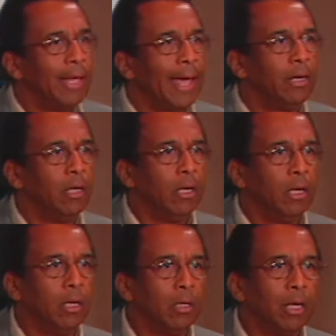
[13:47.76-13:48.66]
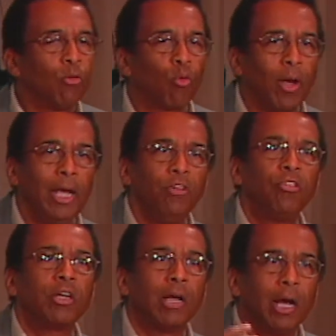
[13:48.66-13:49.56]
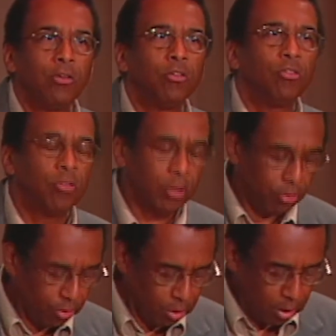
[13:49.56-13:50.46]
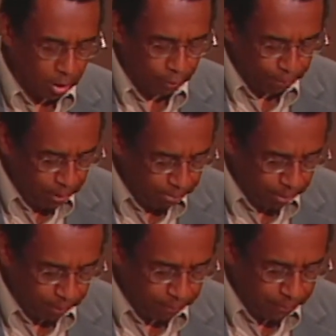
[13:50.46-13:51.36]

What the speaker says: that can raise the consciousness of people.